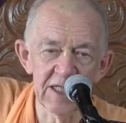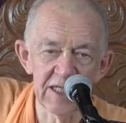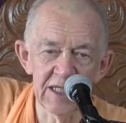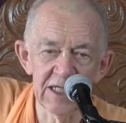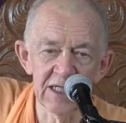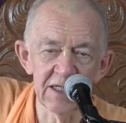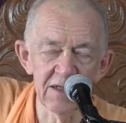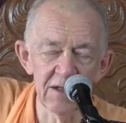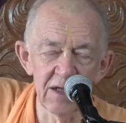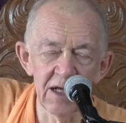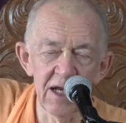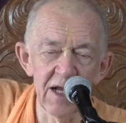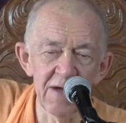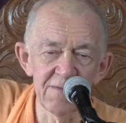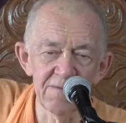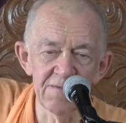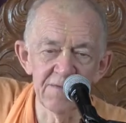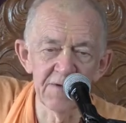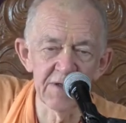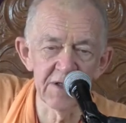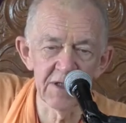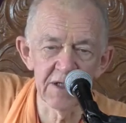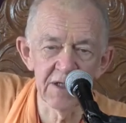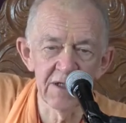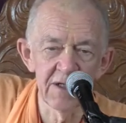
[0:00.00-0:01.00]
dear
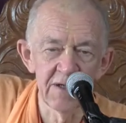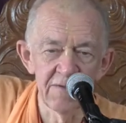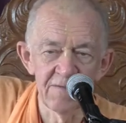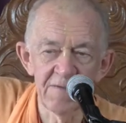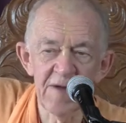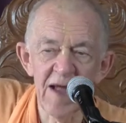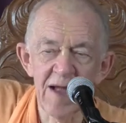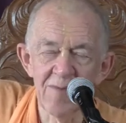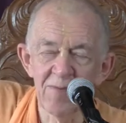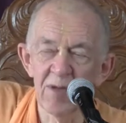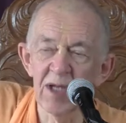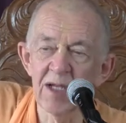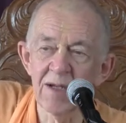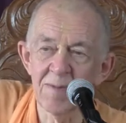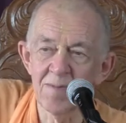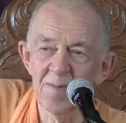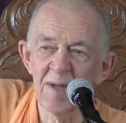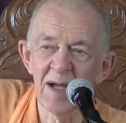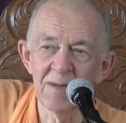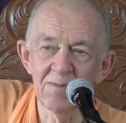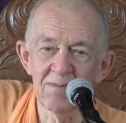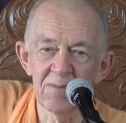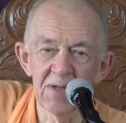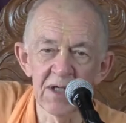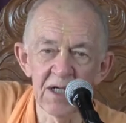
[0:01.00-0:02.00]
loved family
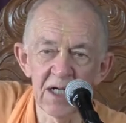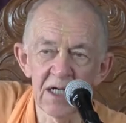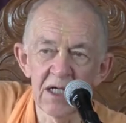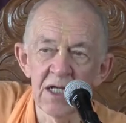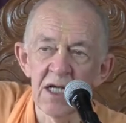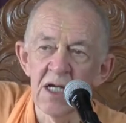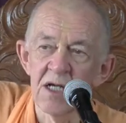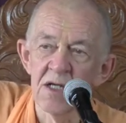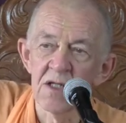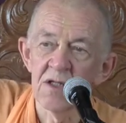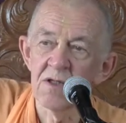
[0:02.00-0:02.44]
member.